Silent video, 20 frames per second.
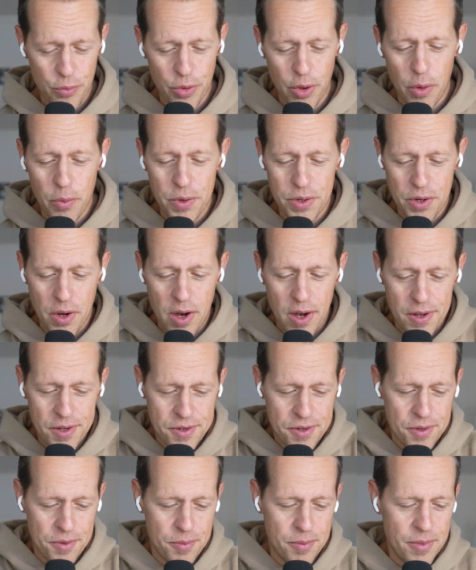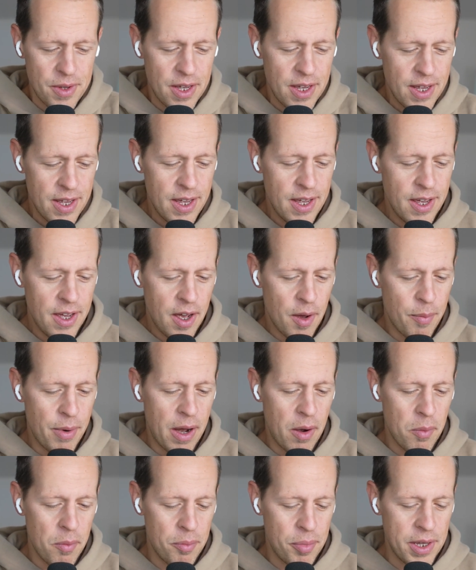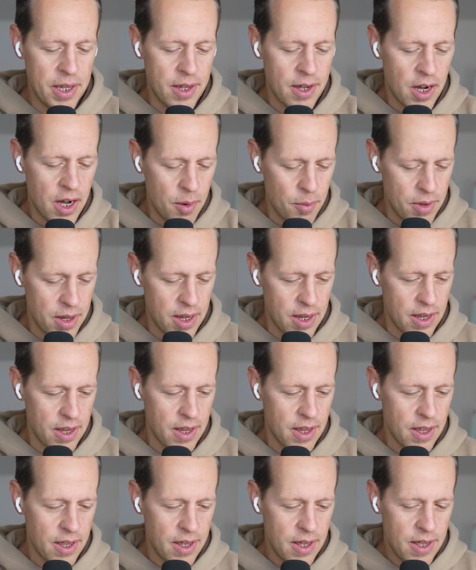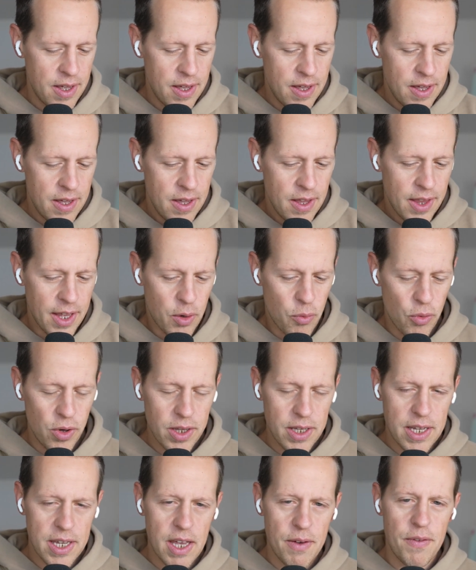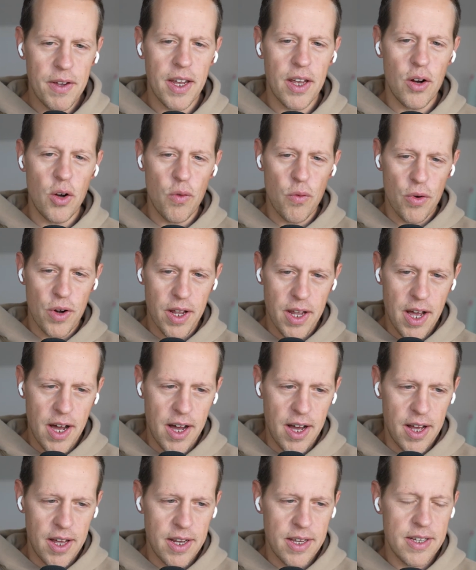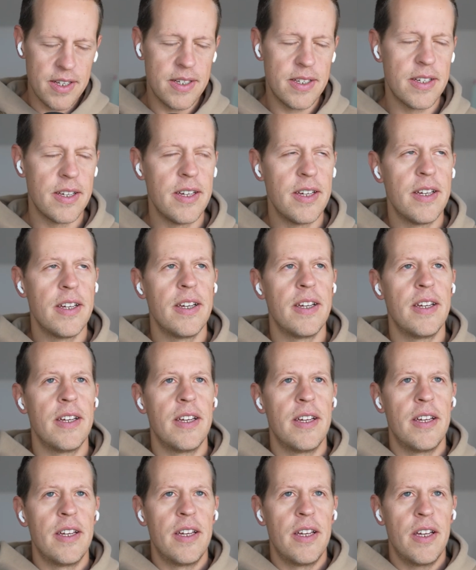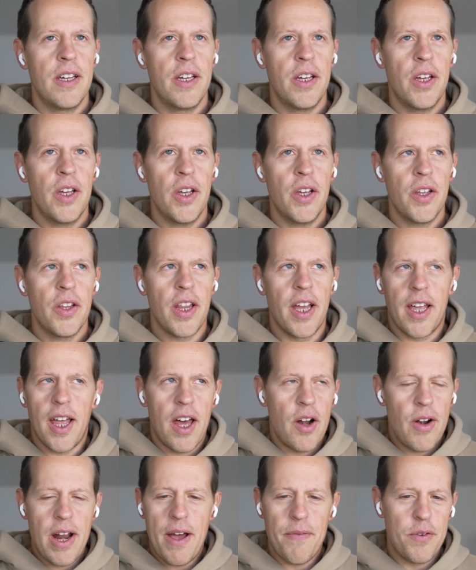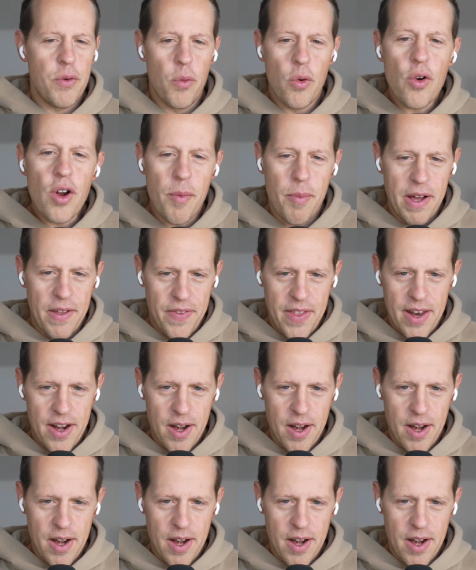thought was awesome about becoming really giving it over to God is I don't have to worry about that